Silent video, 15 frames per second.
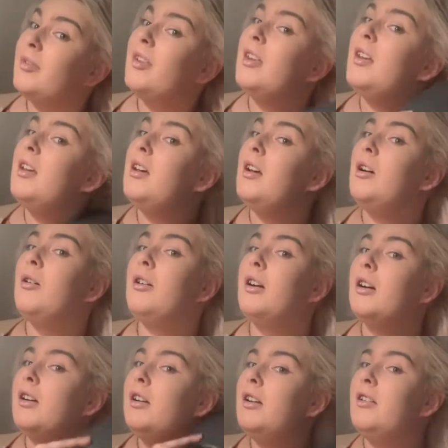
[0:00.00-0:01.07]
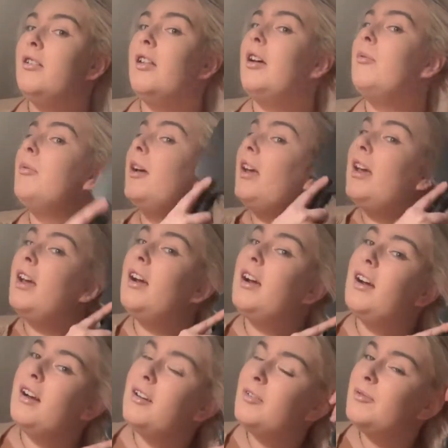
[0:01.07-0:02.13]
I'm not gonna do that. My
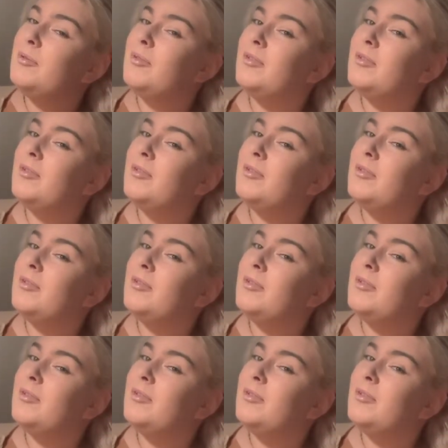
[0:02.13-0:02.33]
hair